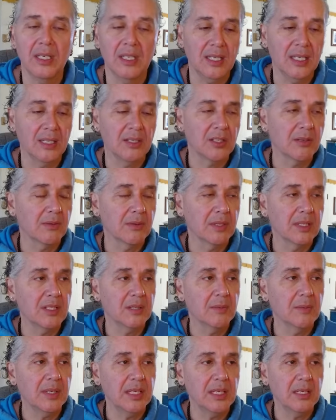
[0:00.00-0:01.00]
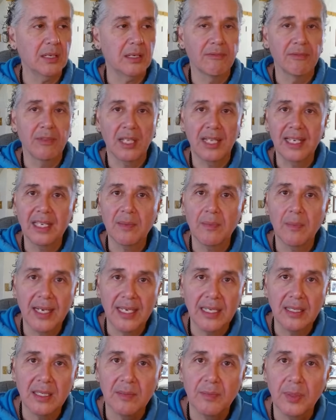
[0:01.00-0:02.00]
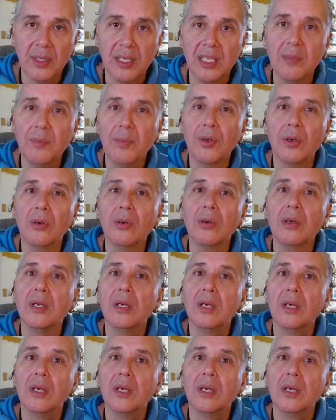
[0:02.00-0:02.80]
It's going to be of like-minded people